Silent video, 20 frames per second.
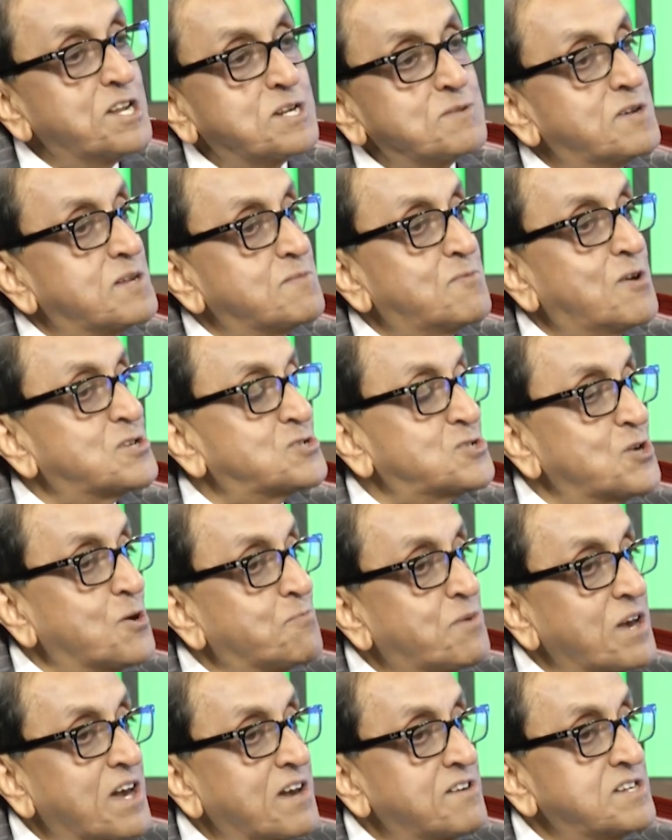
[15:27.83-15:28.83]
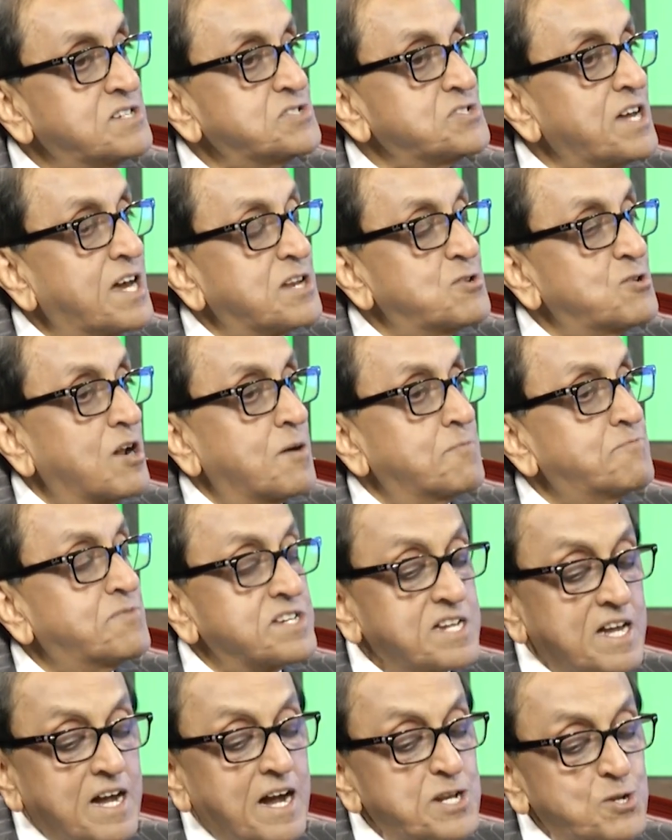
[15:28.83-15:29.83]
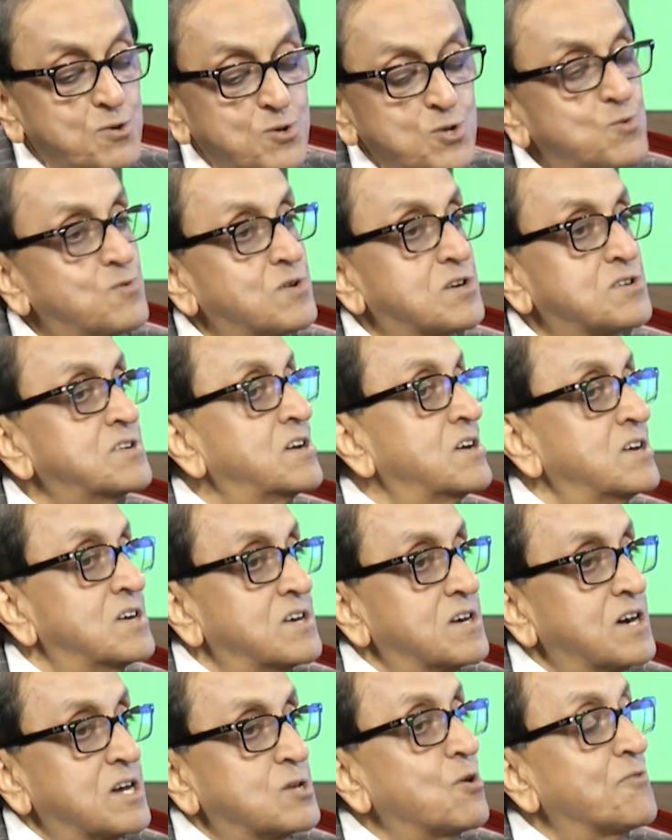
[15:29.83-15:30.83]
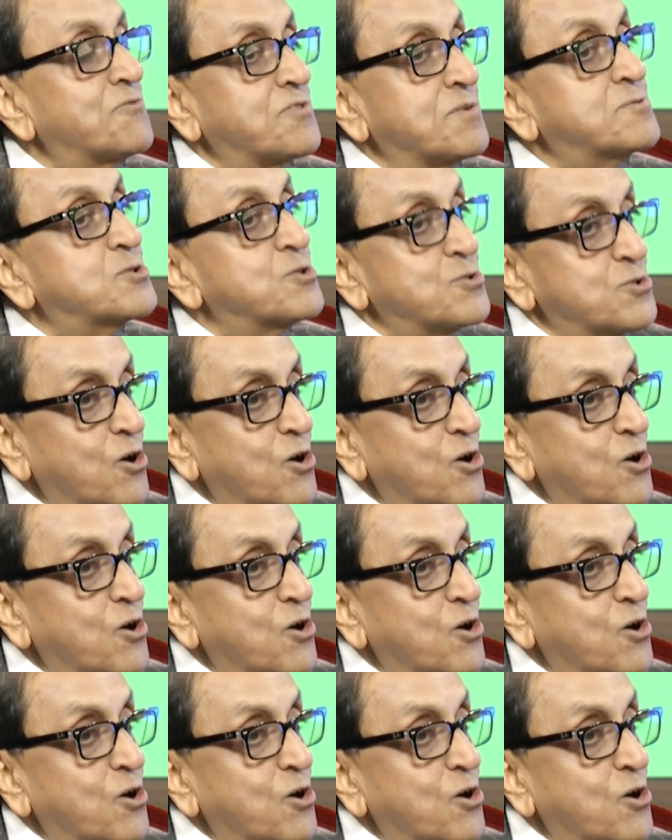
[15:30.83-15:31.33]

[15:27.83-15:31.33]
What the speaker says: a little bit about your parents and your upbringing. I know you are from New